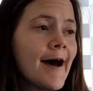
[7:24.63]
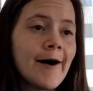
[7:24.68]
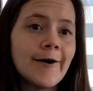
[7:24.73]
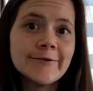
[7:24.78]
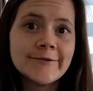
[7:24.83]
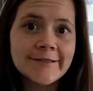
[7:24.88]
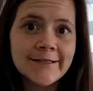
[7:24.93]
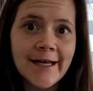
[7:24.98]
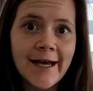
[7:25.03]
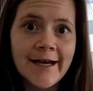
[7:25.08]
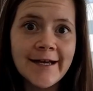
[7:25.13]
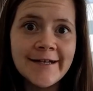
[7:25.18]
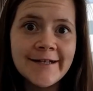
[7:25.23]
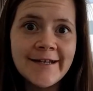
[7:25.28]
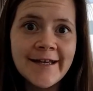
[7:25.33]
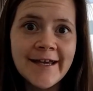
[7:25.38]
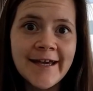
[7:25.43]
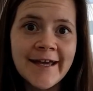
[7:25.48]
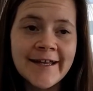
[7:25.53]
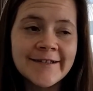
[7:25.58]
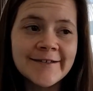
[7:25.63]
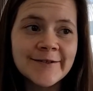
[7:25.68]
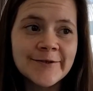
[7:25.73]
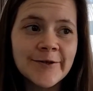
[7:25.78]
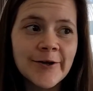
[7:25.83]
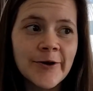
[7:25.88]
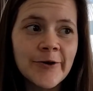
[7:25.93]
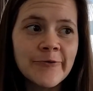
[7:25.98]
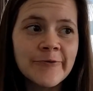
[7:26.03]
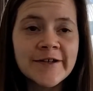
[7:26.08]
outside. And
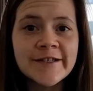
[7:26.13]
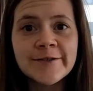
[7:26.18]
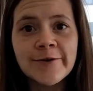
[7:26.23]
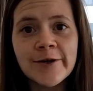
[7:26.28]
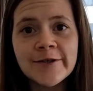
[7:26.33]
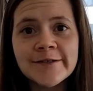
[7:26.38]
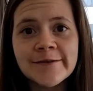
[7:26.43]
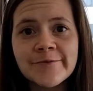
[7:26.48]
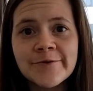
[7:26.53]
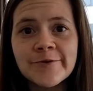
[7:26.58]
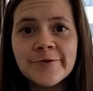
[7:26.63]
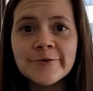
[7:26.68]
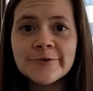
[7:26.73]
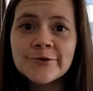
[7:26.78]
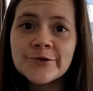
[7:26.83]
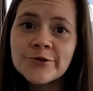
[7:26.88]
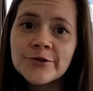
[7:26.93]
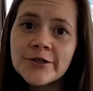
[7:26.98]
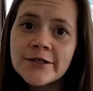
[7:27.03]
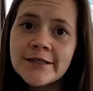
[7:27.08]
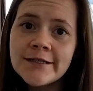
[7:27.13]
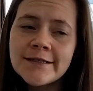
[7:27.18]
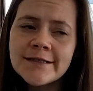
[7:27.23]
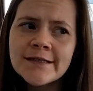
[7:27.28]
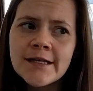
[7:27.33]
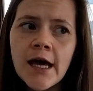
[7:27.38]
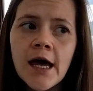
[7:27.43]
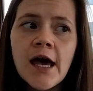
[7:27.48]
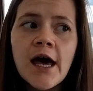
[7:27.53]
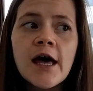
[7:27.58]
so we saw some cool trees.
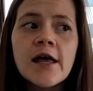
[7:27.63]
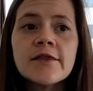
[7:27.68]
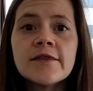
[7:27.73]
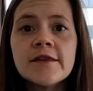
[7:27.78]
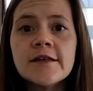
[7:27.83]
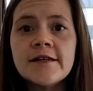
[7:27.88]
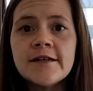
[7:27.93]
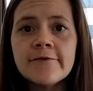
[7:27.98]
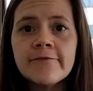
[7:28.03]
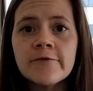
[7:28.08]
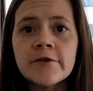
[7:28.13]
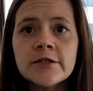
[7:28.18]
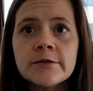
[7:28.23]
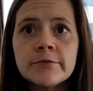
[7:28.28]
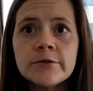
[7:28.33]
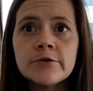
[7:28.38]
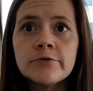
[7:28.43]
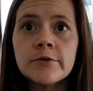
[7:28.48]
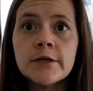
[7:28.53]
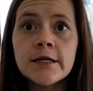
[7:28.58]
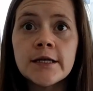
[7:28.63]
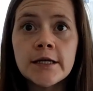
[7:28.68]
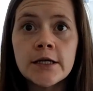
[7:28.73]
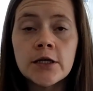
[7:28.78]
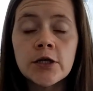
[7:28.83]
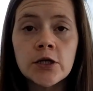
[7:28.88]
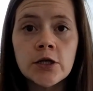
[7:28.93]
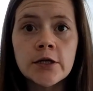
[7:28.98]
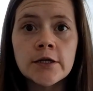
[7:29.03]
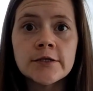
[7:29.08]
The difference between
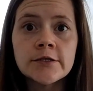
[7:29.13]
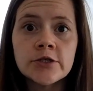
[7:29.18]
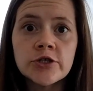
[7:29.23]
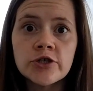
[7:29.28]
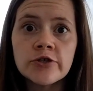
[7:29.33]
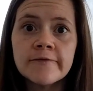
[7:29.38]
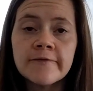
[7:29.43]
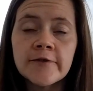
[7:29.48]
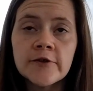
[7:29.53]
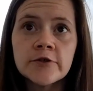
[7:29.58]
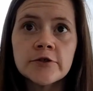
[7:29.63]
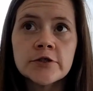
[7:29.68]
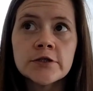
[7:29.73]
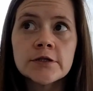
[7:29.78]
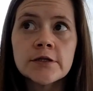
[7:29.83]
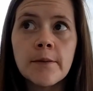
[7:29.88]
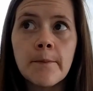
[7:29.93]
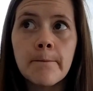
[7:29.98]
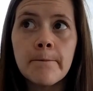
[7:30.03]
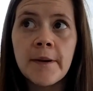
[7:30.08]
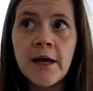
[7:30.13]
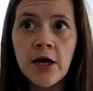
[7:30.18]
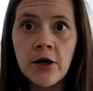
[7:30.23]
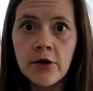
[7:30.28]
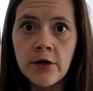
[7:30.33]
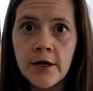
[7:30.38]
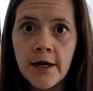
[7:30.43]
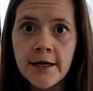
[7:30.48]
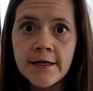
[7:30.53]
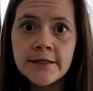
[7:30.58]
here and Surfers
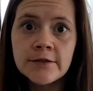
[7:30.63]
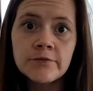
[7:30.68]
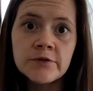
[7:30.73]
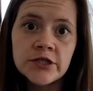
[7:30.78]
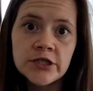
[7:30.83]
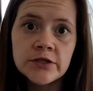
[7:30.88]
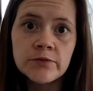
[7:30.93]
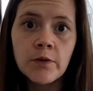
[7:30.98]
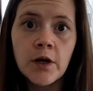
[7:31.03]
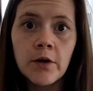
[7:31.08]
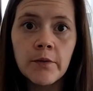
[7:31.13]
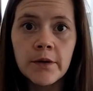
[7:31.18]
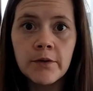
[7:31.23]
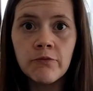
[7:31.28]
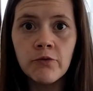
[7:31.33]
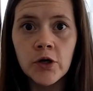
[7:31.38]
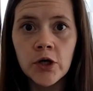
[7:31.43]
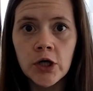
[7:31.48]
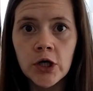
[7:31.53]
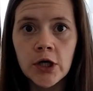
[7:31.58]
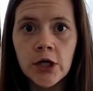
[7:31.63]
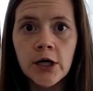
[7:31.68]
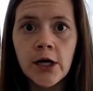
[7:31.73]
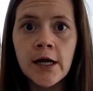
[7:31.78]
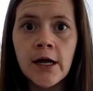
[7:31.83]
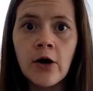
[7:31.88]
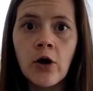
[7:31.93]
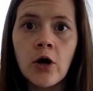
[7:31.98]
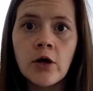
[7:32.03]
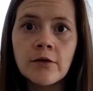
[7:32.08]
Paradise, which is where we were
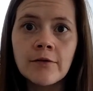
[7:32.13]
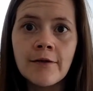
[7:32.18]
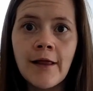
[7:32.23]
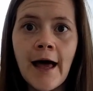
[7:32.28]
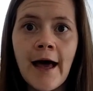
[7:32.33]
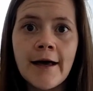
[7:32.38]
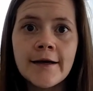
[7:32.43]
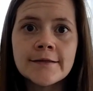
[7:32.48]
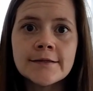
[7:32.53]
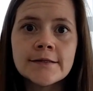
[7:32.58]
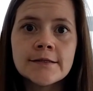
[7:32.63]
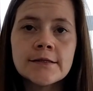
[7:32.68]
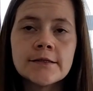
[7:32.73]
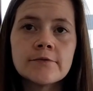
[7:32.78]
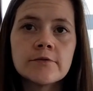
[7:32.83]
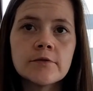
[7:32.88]
in our last